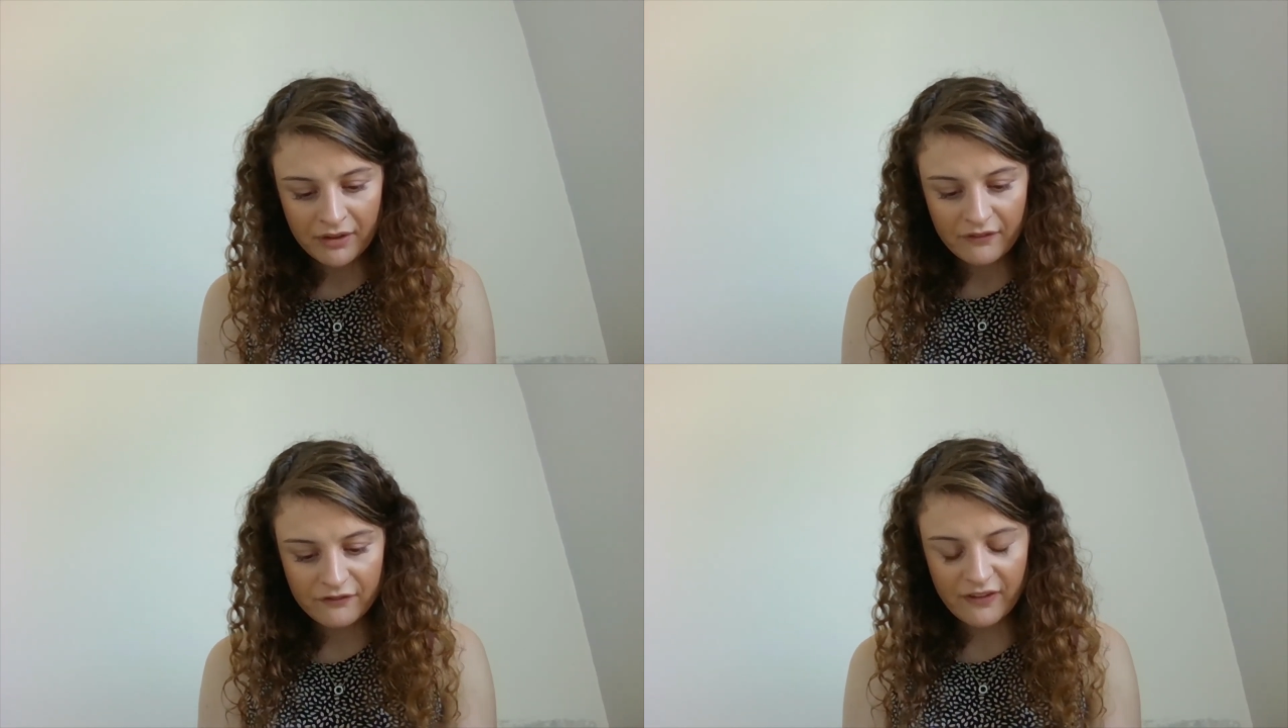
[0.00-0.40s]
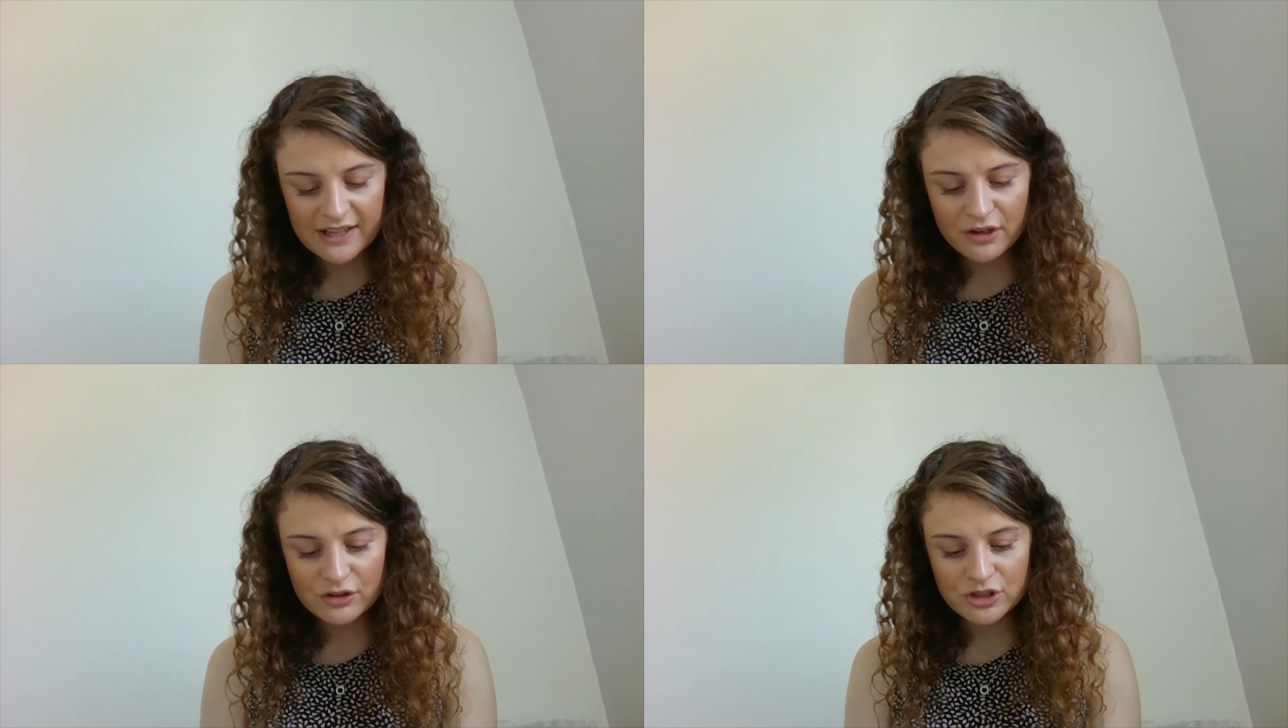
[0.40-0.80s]
Fred
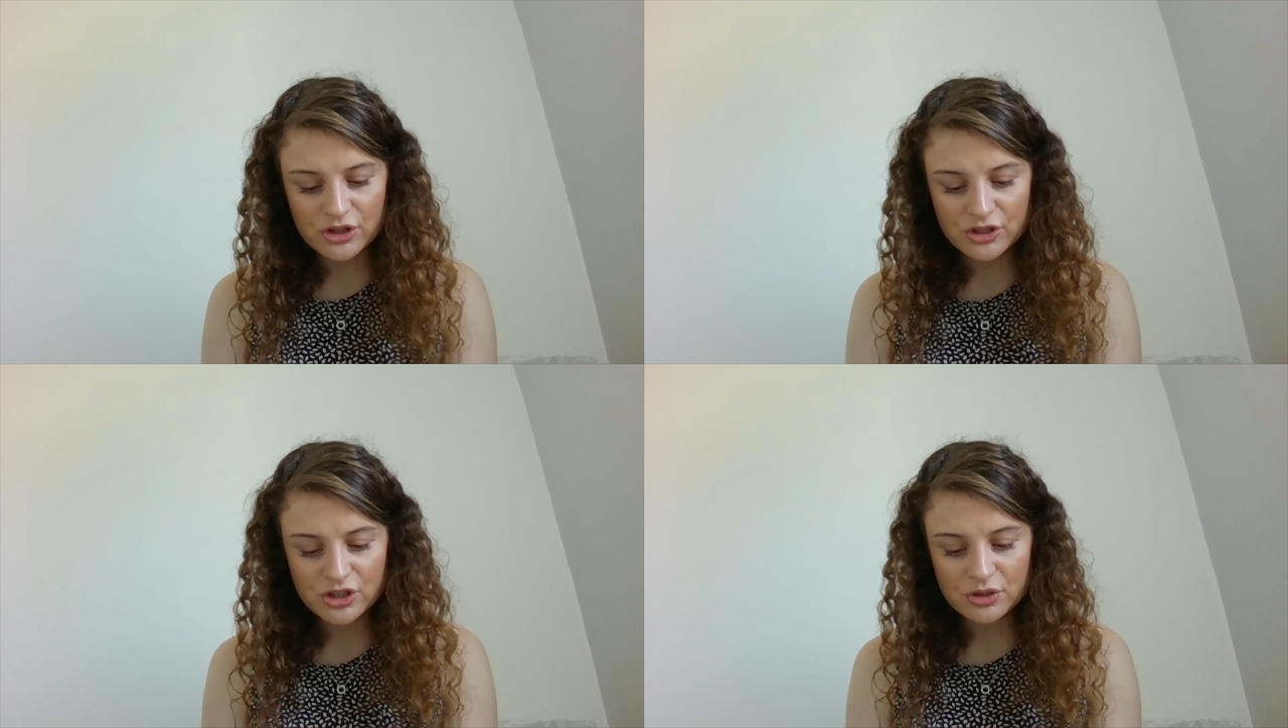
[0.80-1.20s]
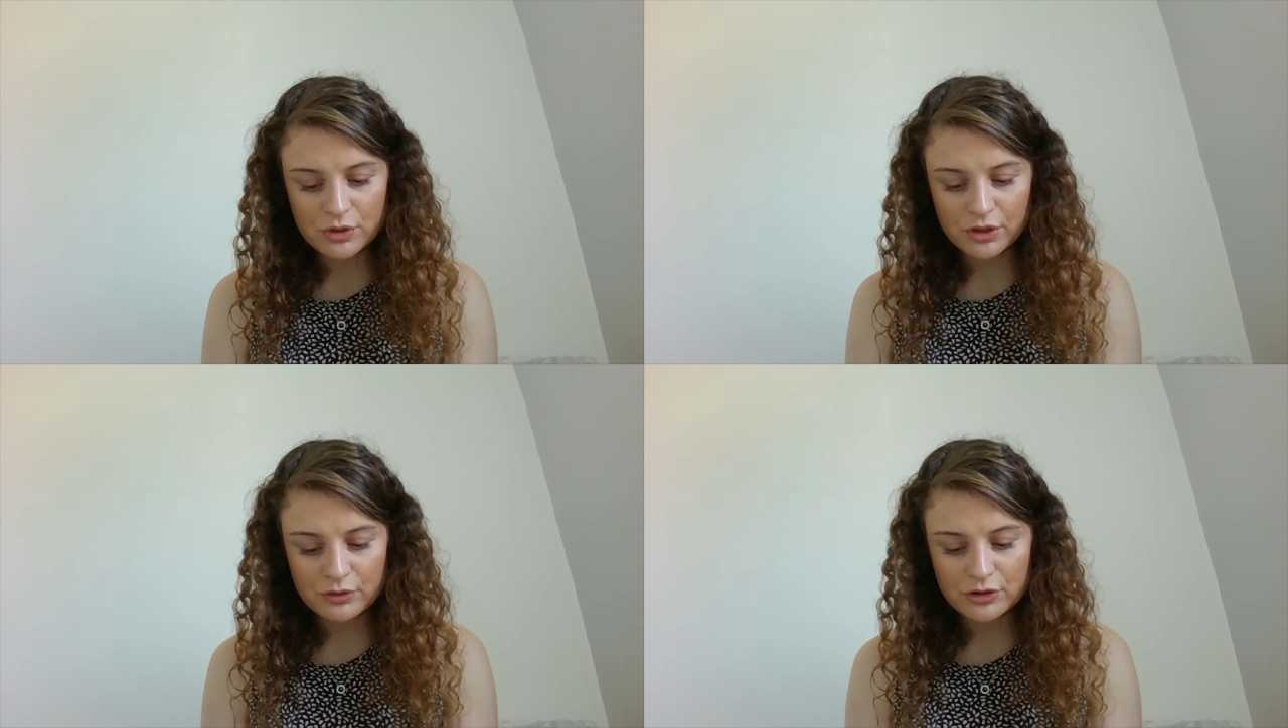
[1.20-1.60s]
looked at the two
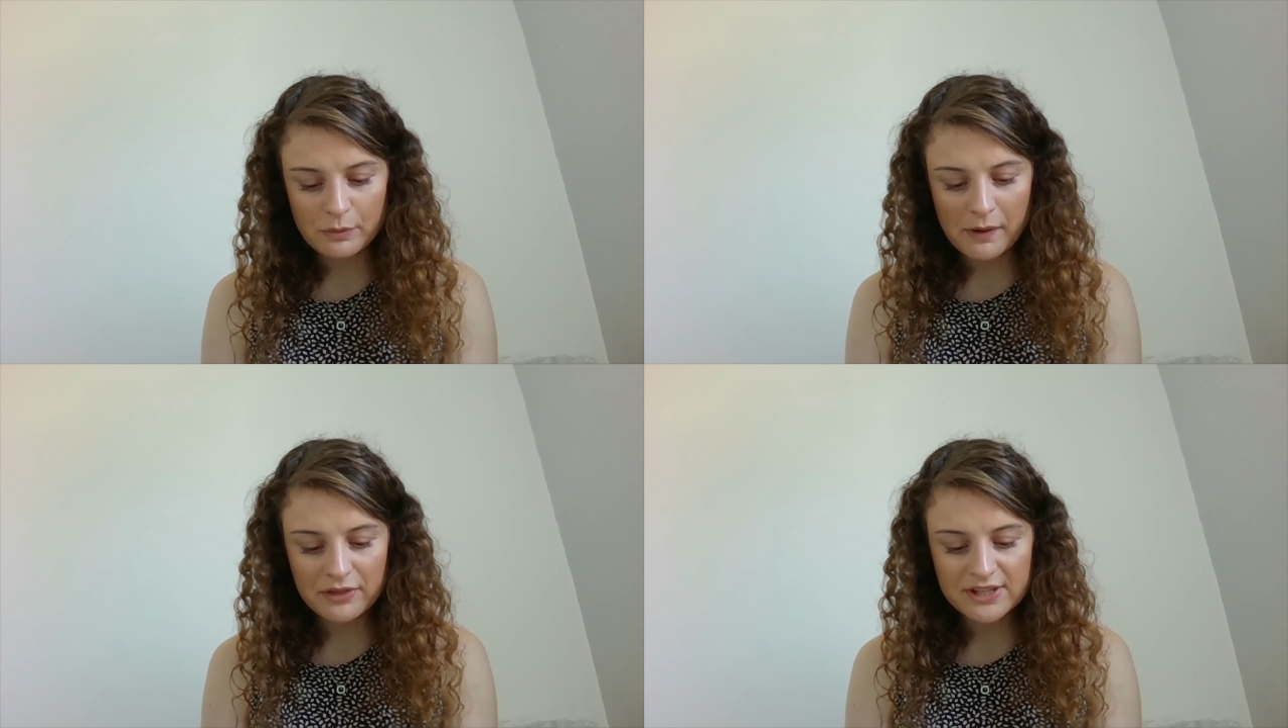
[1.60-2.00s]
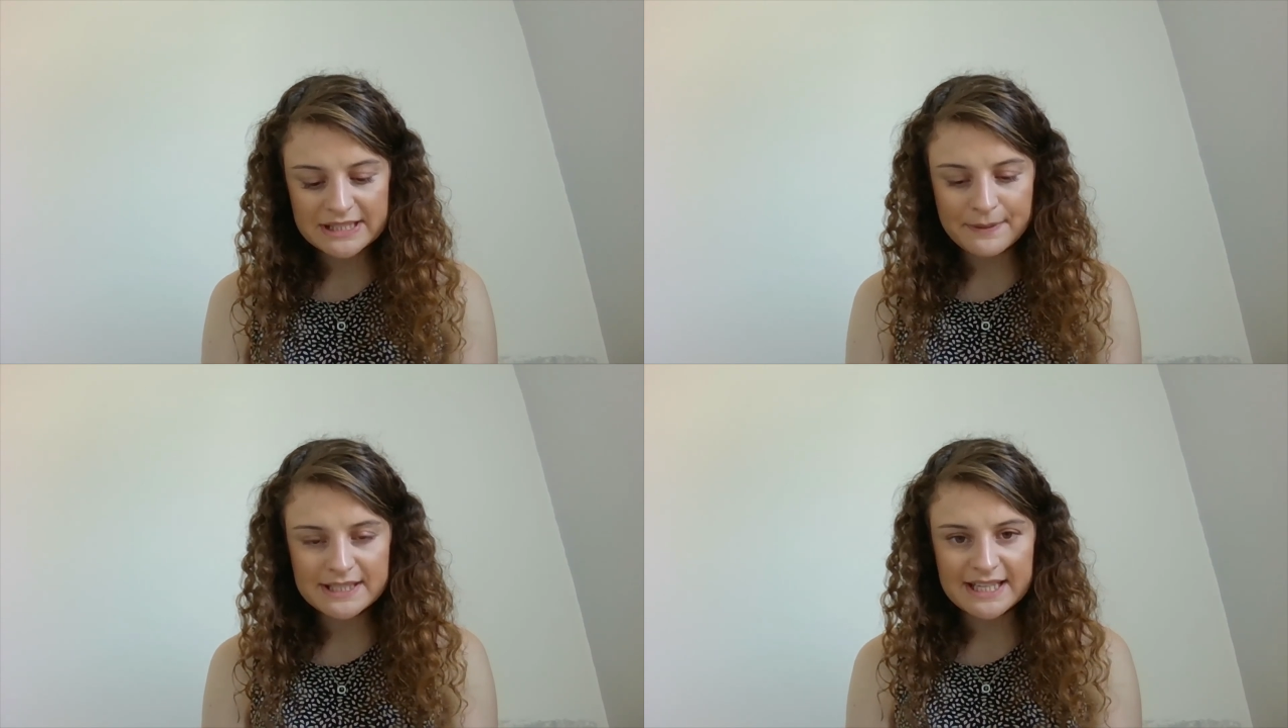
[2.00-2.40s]
girls, who were both
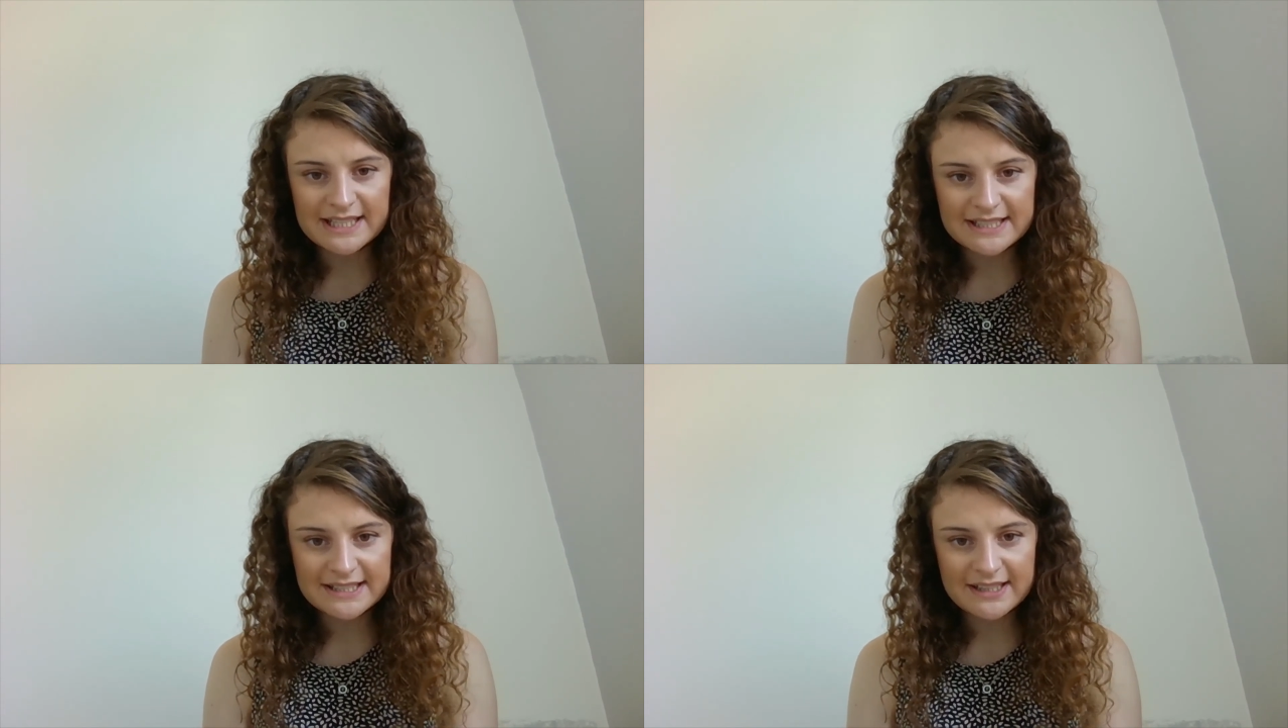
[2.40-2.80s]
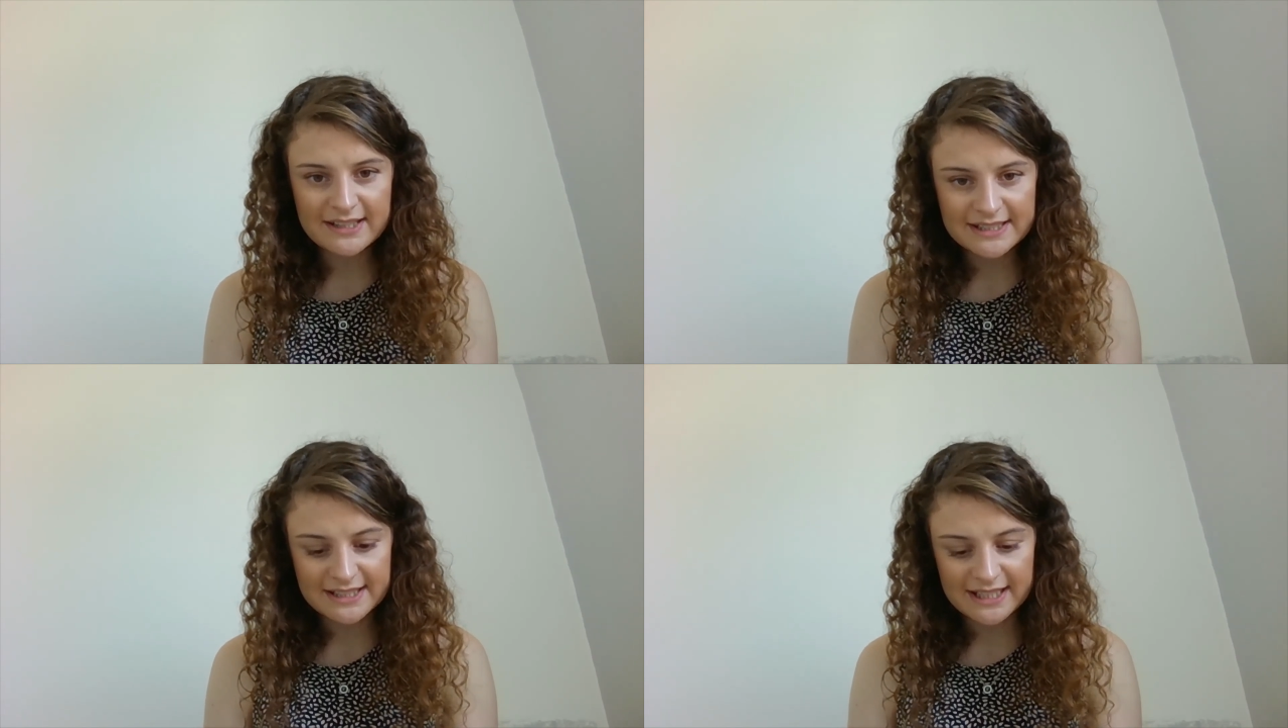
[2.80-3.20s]
spitting
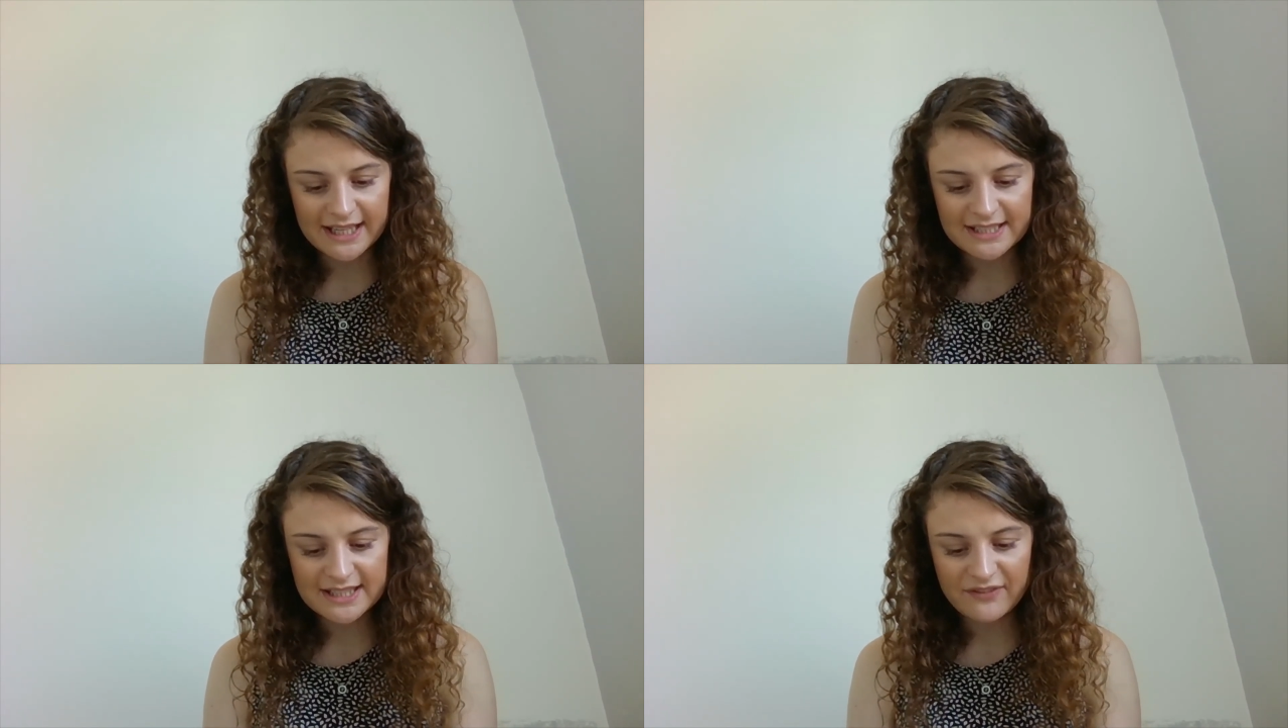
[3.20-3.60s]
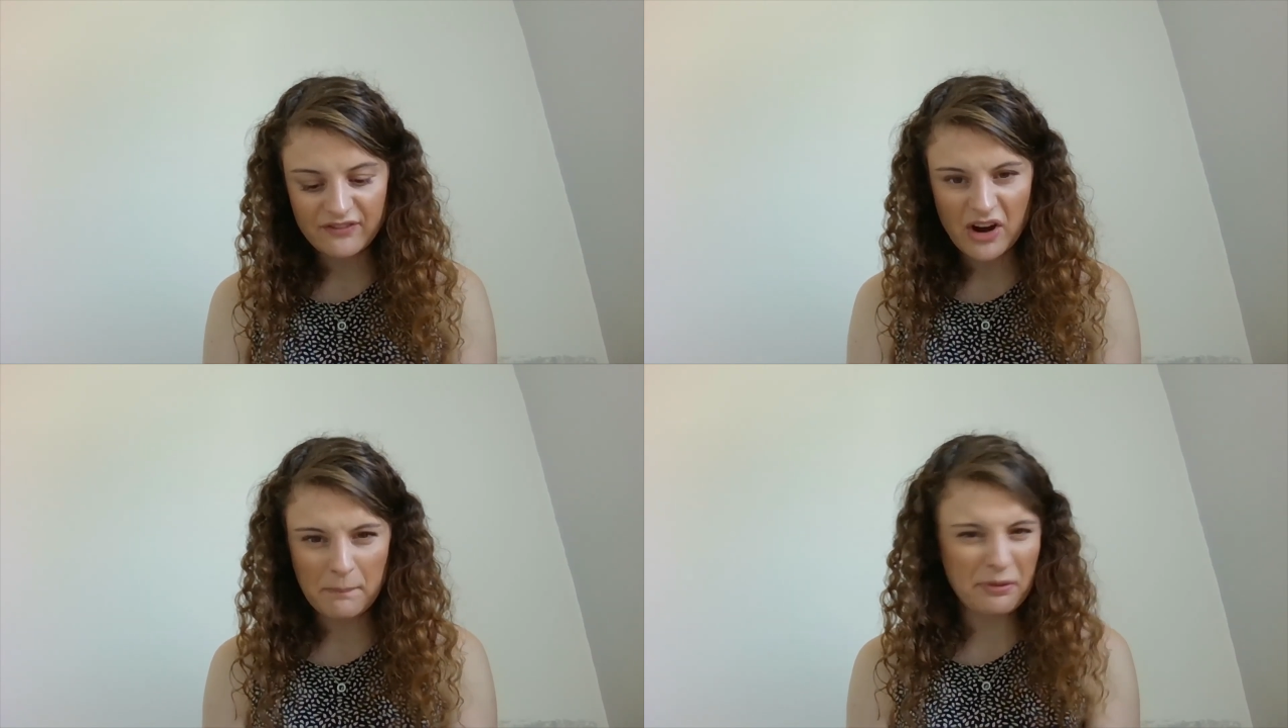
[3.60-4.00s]
disgustedly into the fire.